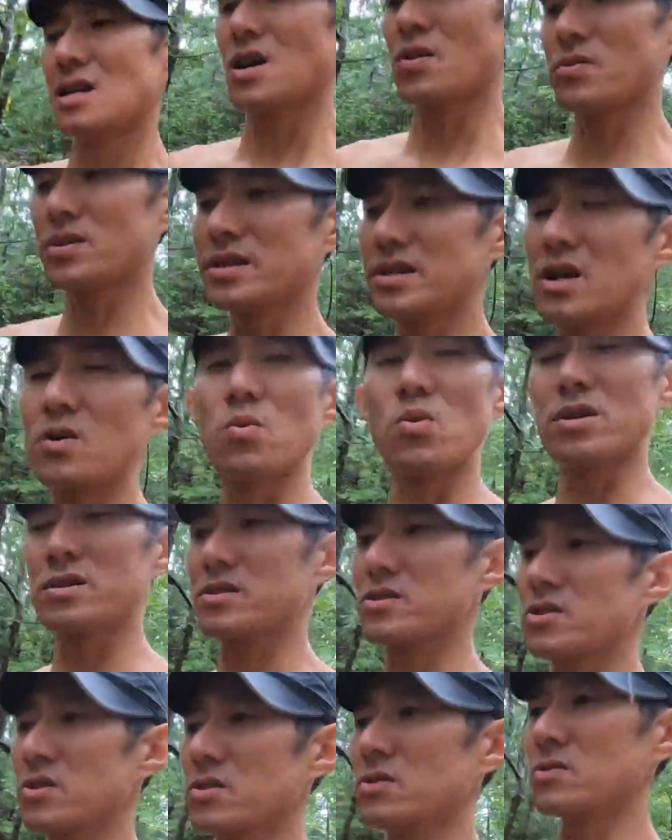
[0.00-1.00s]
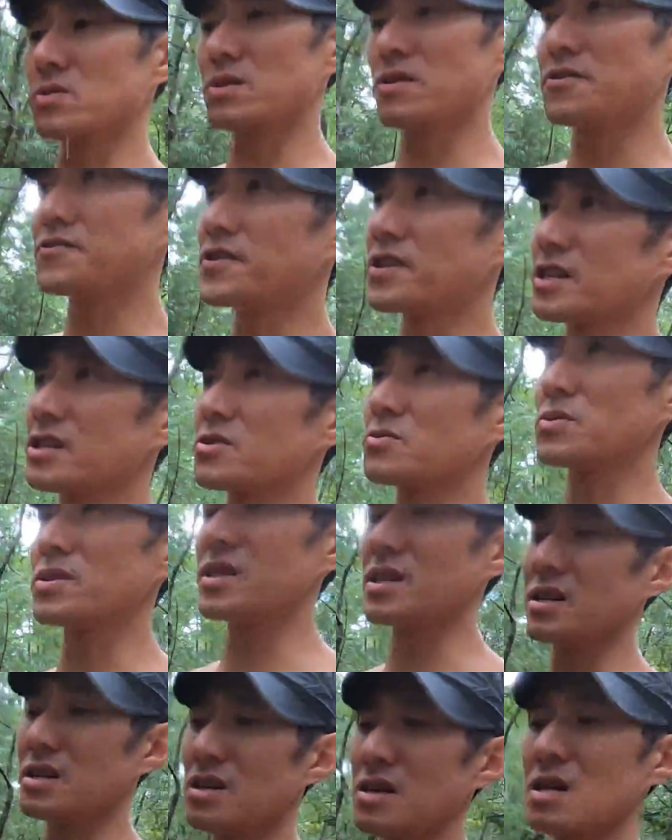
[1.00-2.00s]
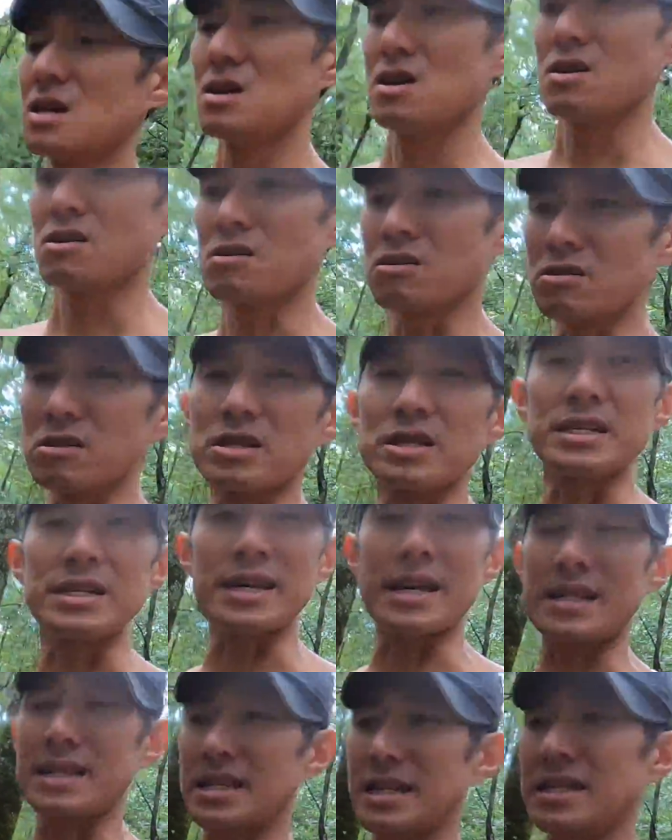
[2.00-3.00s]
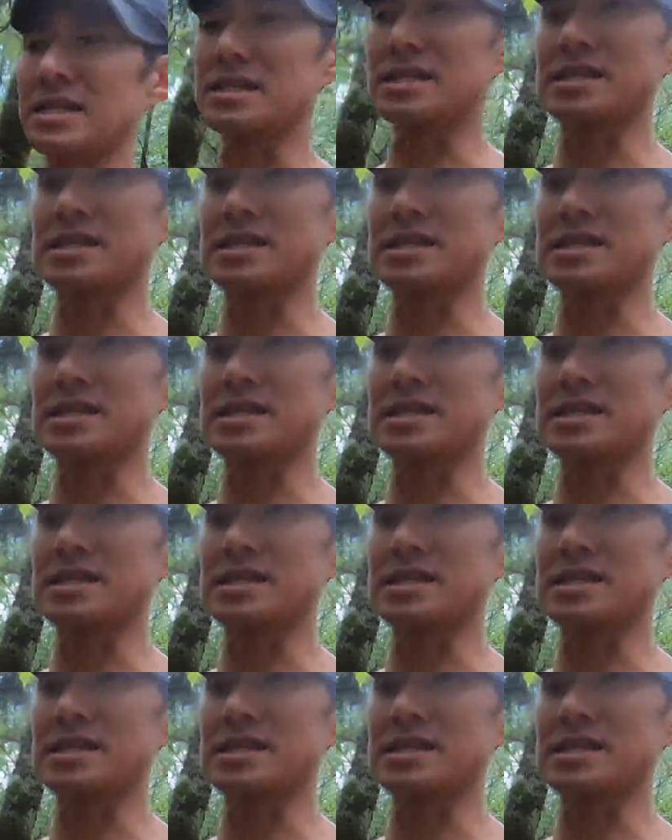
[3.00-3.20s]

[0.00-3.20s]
really don't want to finish really early and then